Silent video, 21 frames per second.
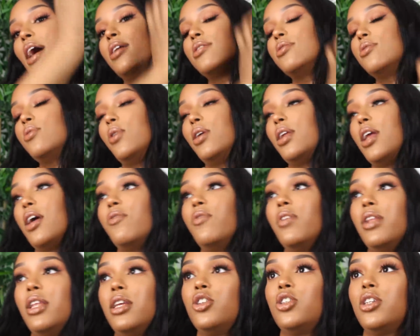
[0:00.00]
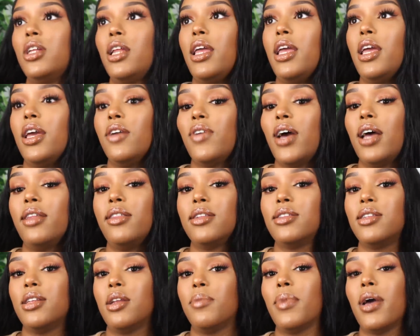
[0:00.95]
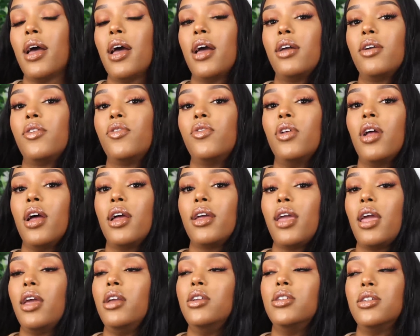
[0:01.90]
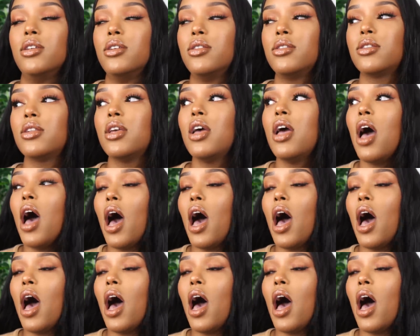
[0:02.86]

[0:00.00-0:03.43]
at all. And I've literally, I've had this in a bag for like ages.